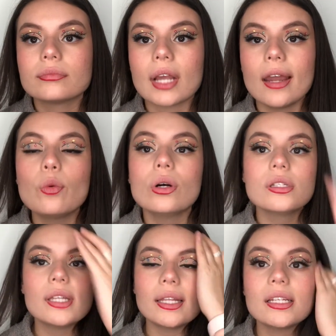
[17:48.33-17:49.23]
I will
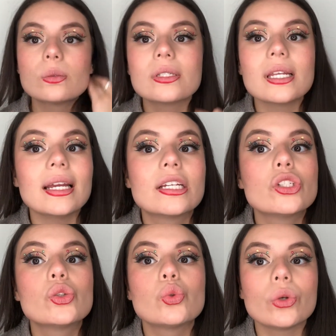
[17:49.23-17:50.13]
say this was
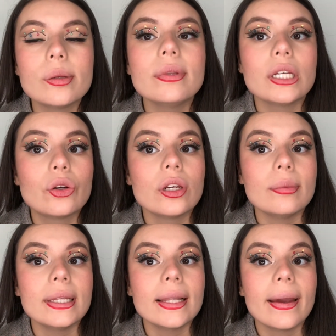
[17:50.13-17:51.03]
extremely
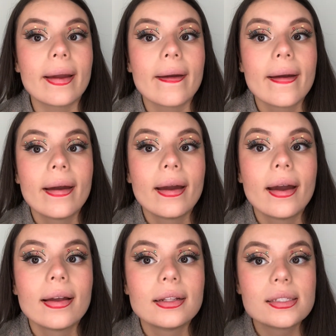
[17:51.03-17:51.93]
creamy, like
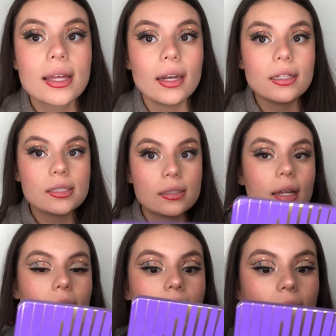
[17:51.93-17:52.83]
this kind of just
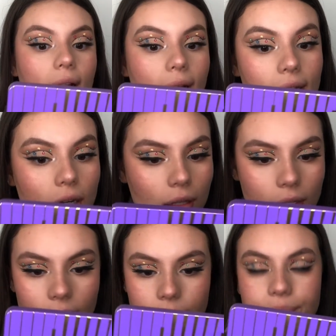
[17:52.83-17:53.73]
like glided on there.